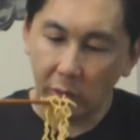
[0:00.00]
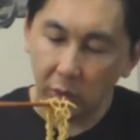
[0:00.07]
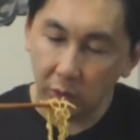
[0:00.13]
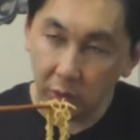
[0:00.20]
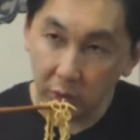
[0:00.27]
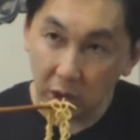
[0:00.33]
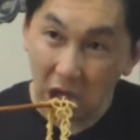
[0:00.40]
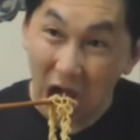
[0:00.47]

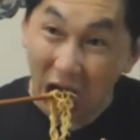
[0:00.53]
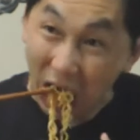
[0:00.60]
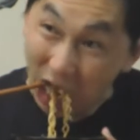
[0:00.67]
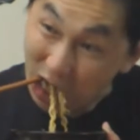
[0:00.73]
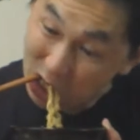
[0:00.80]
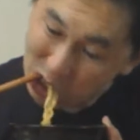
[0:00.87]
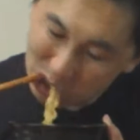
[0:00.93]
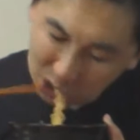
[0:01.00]
The texture
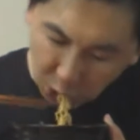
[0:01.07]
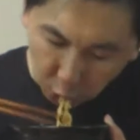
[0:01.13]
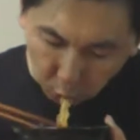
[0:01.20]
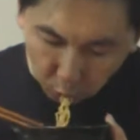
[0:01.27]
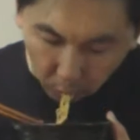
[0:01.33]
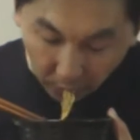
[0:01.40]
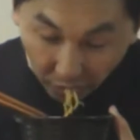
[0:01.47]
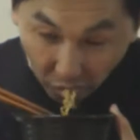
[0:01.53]
is a little
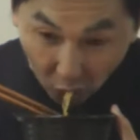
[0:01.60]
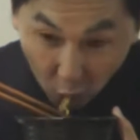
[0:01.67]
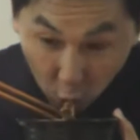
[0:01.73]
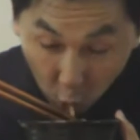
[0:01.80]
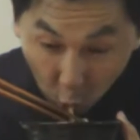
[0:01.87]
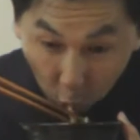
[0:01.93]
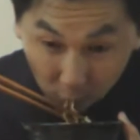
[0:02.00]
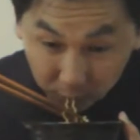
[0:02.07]
mushy,
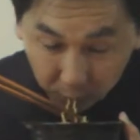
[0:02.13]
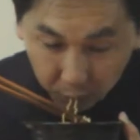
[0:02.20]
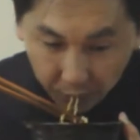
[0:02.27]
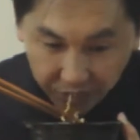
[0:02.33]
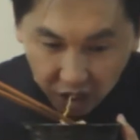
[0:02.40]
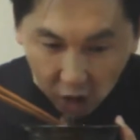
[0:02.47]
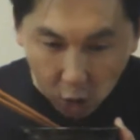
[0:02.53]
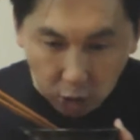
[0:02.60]
not
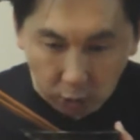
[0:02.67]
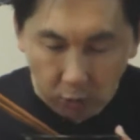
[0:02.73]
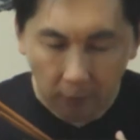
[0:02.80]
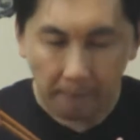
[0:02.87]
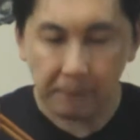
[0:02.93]
impressive at all.